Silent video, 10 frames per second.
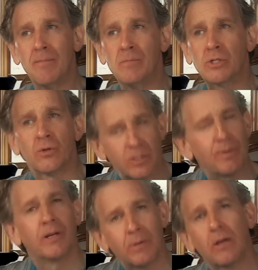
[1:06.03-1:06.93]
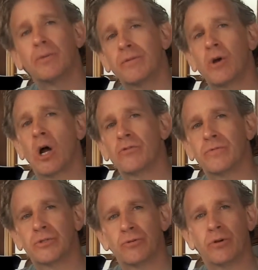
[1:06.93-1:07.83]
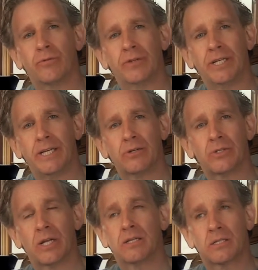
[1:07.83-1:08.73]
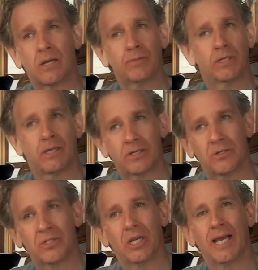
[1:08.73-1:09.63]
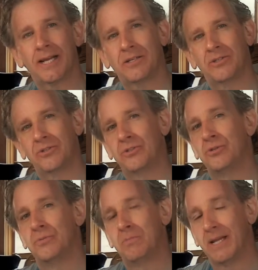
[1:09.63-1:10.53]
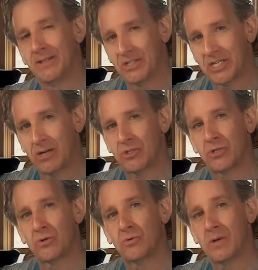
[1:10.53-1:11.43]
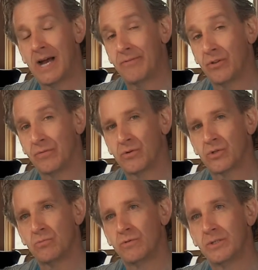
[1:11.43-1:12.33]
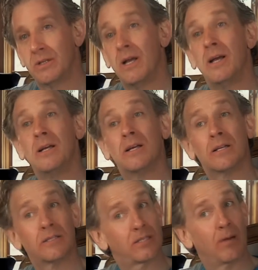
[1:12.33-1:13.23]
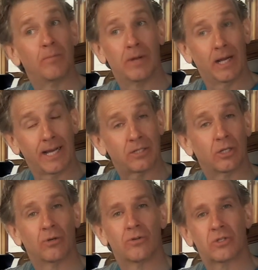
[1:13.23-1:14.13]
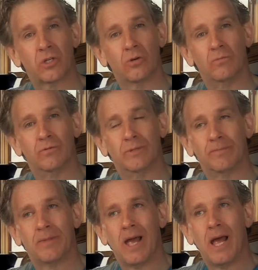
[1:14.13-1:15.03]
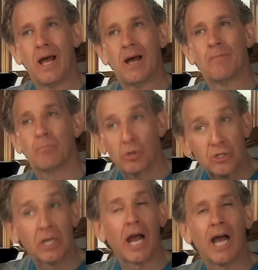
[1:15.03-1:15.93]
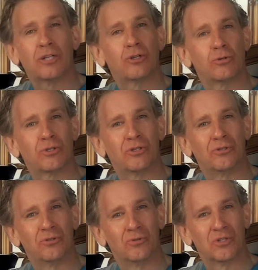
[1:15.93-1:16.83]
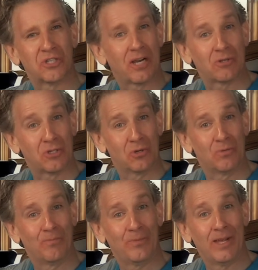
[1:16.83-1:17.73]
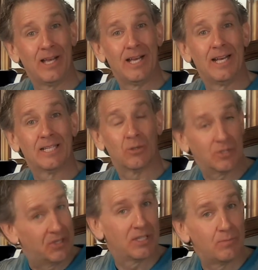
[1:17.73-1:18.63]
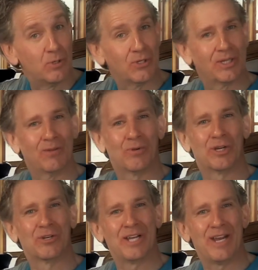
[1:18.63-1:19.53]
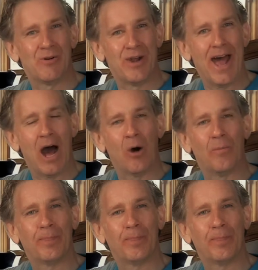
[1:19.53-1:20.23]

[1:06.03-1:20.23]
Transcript: So there's been a little bit of controversy over the years, and some conductors elect to play the scherzo after the first movement, some elect to go to the slow movement. Personally, I choose to do the scherzo. So it's this music that we're going to hear now.